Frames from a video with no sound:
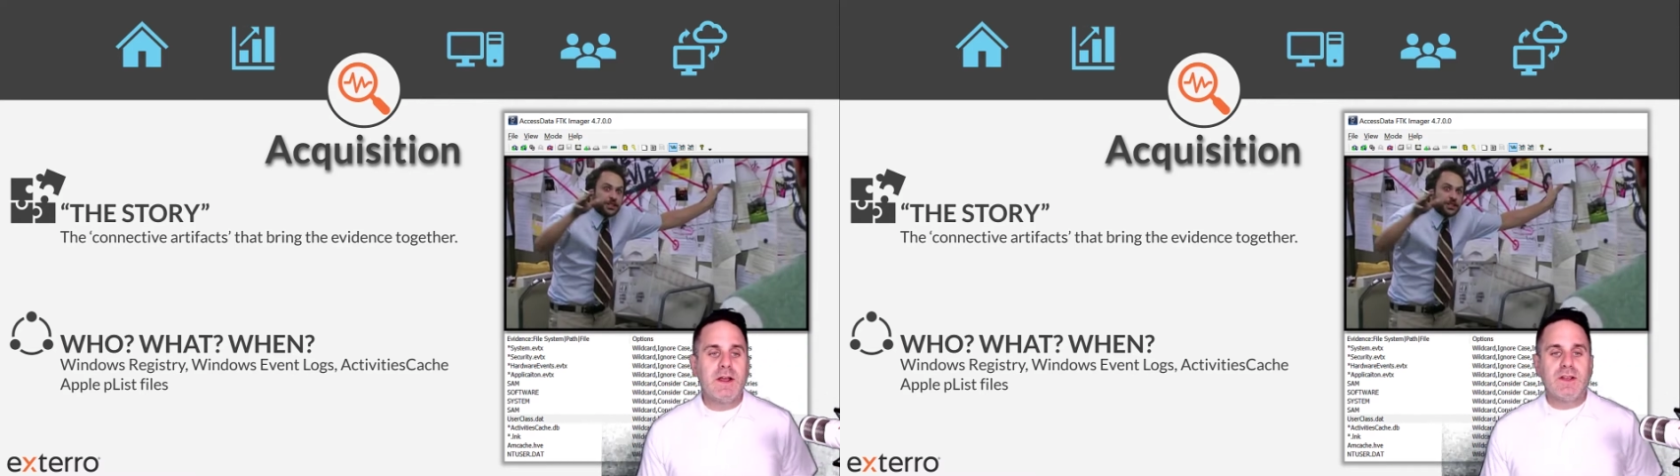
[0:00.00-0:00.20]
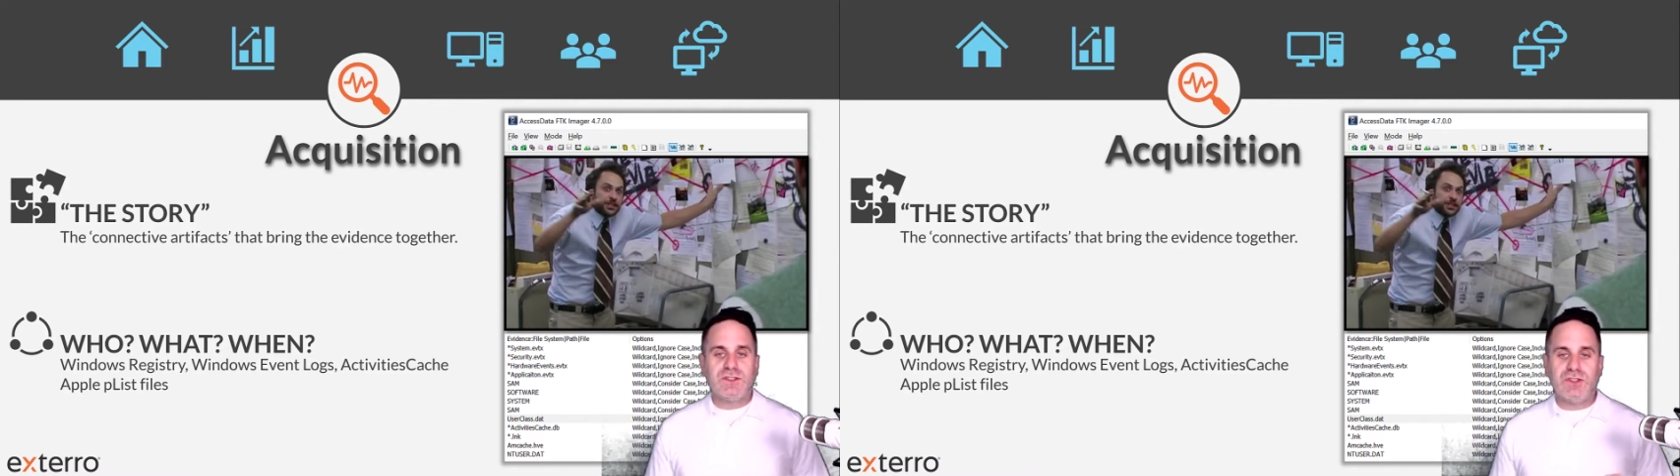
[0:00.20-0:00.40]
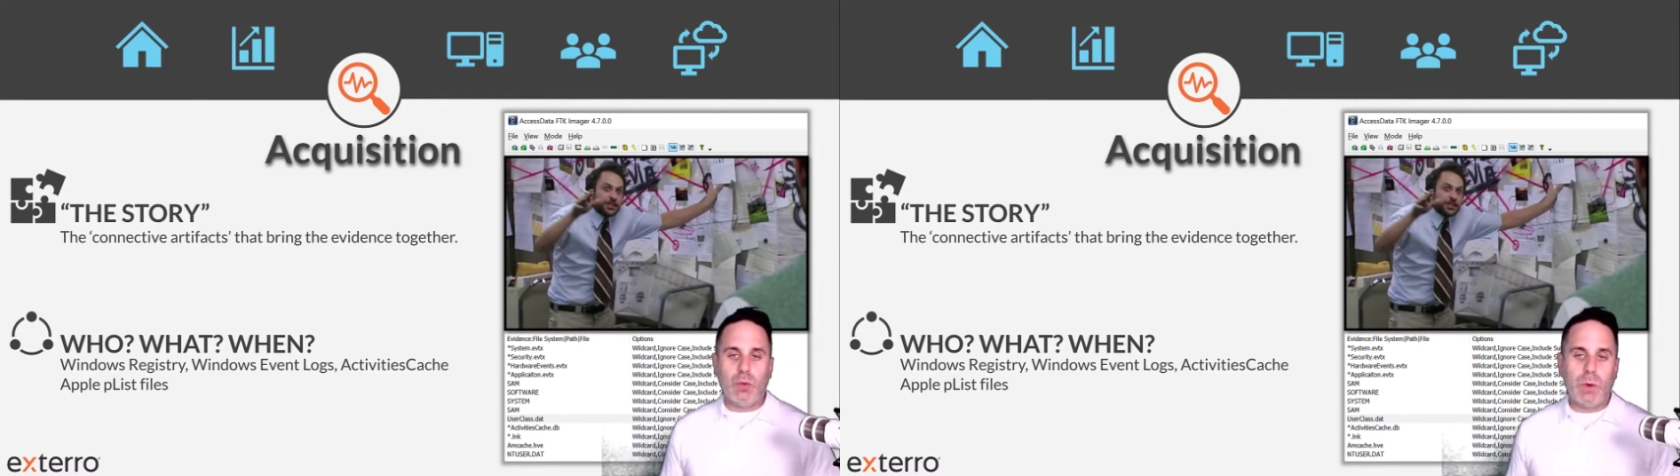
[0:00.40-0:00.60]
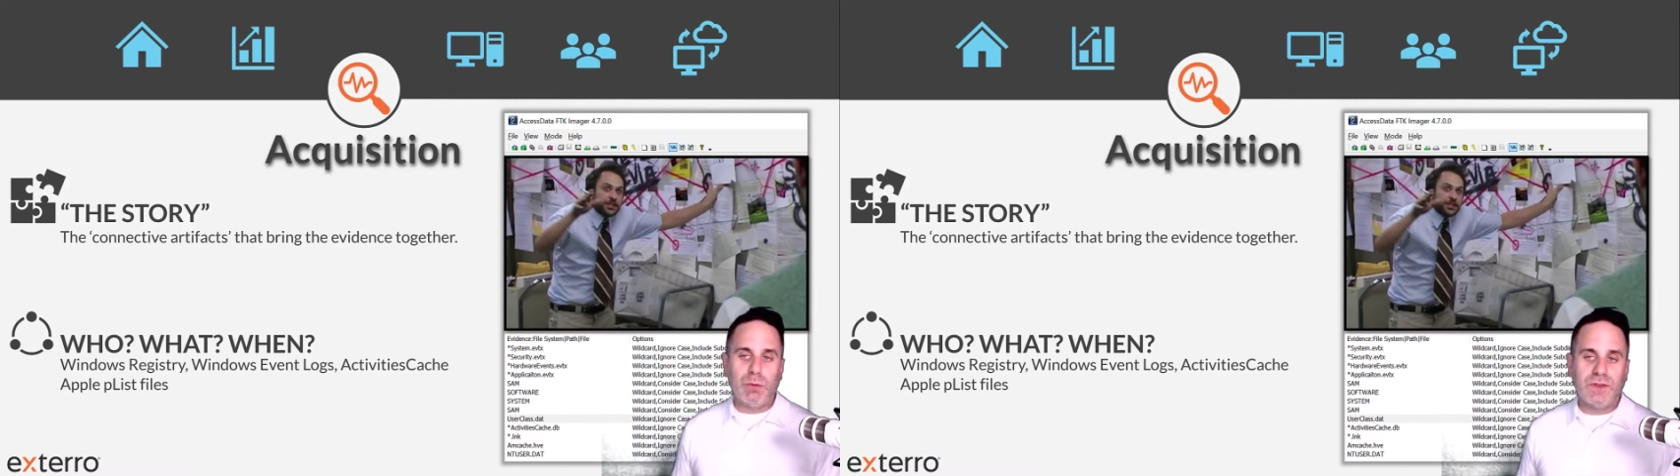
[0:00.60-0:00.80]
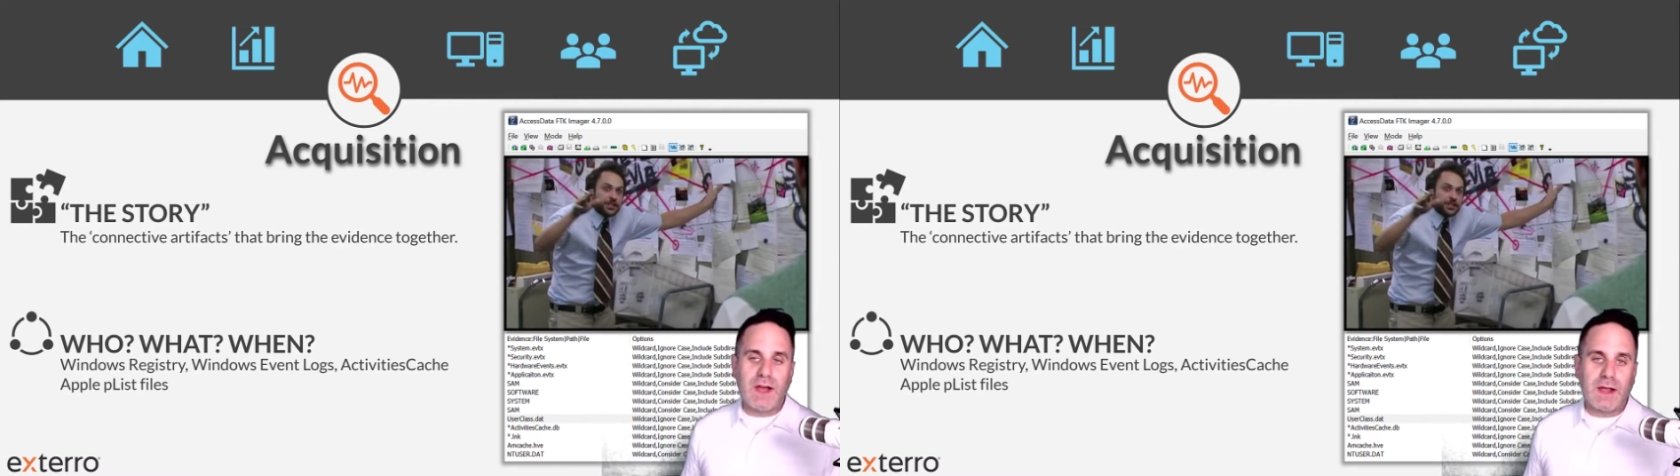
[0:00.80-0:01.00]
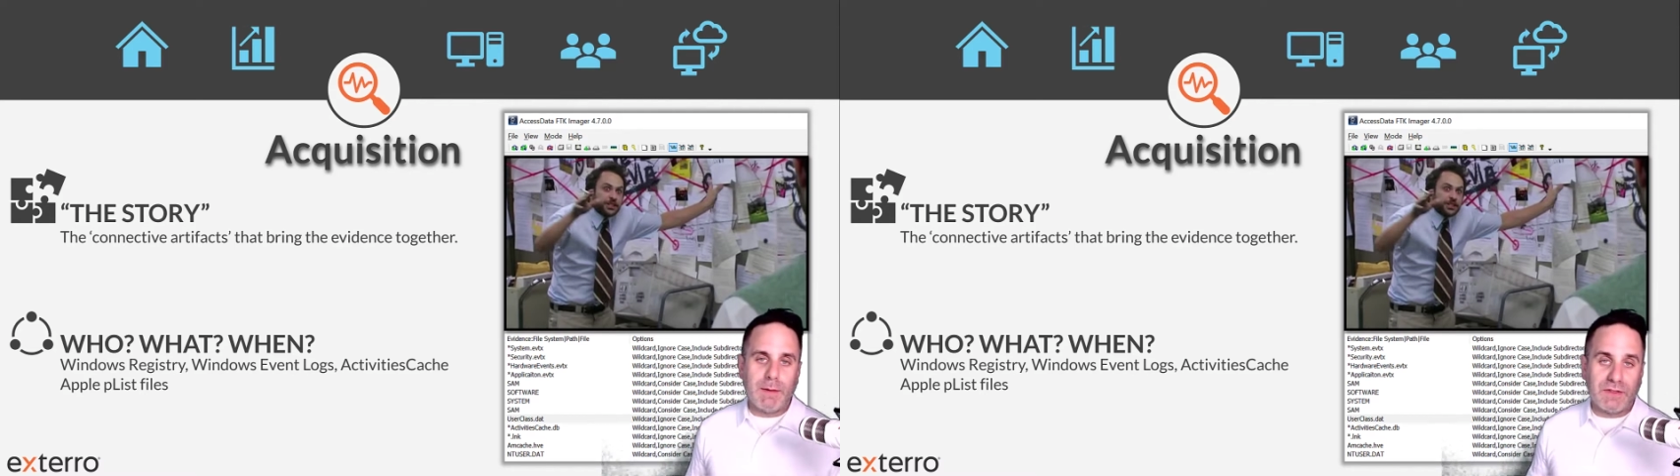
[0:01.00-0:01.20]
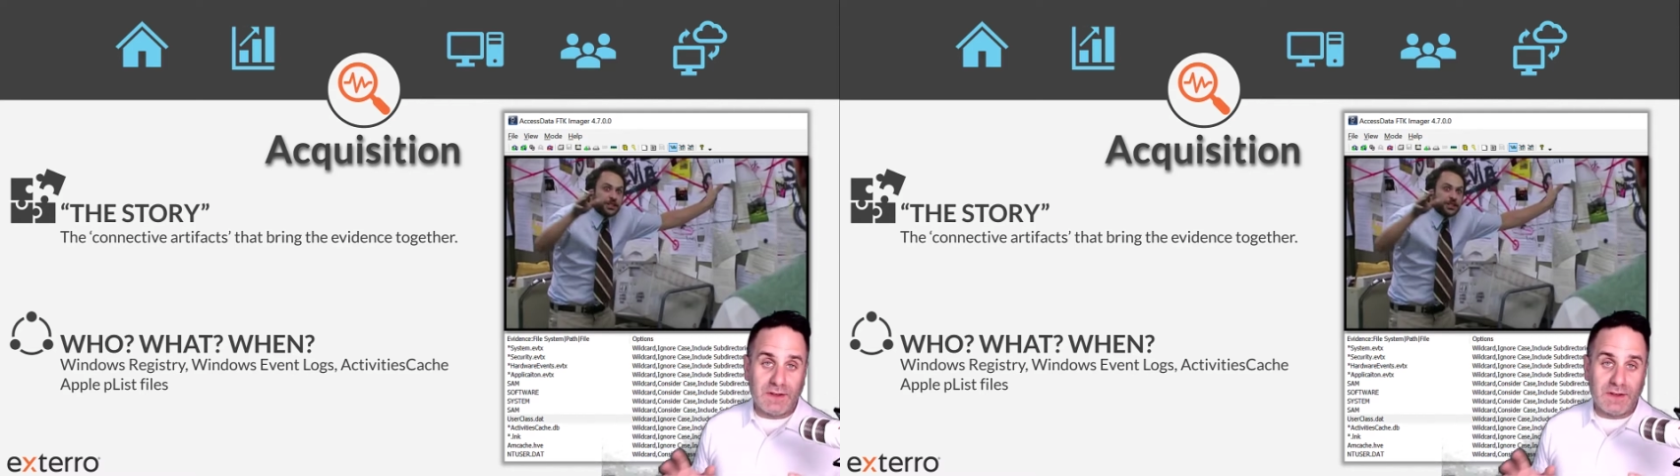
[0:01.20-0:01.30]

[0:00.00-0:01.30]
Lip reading: So we will talk about the